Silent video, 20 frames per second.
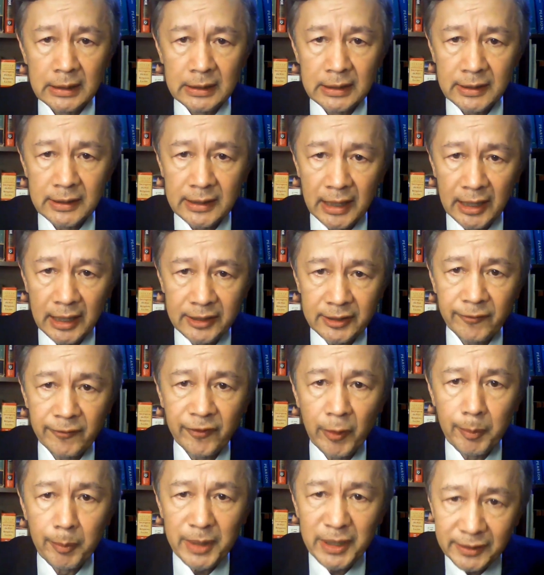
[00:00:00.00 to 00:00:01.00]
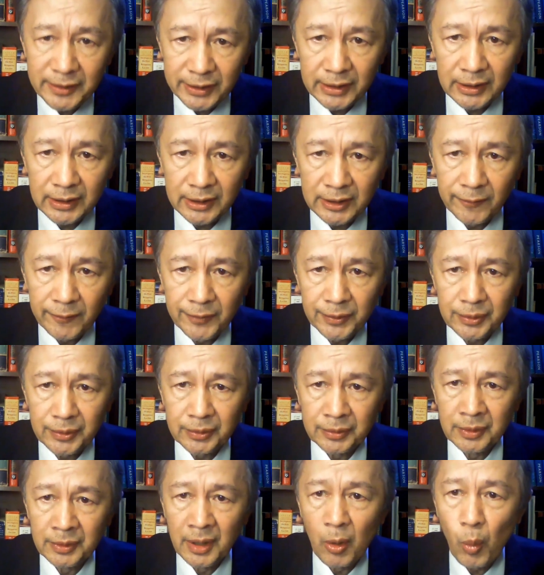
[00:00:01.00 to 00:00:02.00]
Sounds familiar if
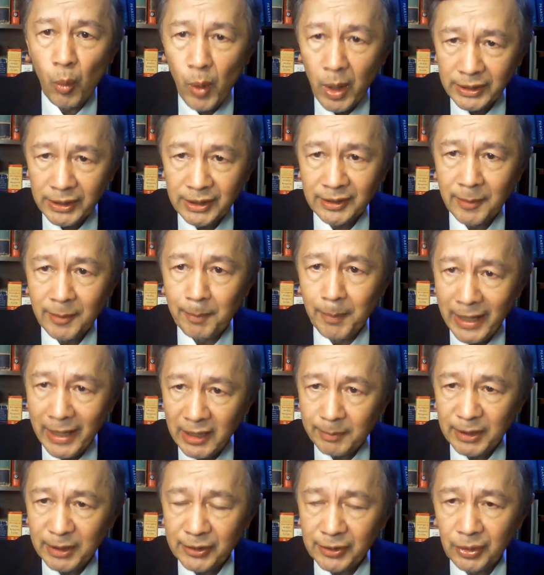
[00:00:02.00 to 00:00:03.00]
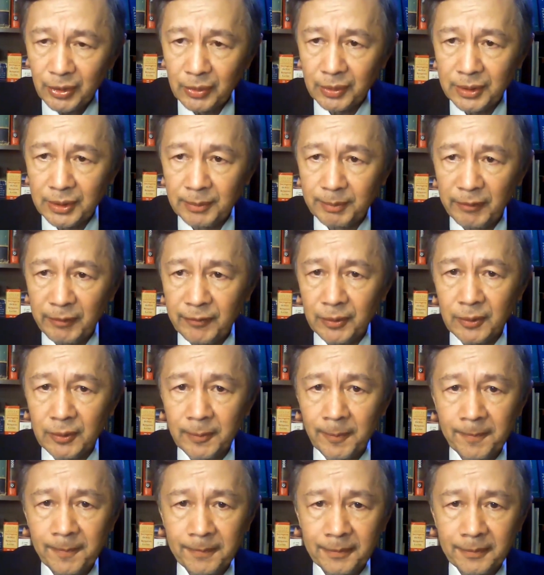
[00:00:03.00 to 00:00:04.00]
you watched the Manabes talk before.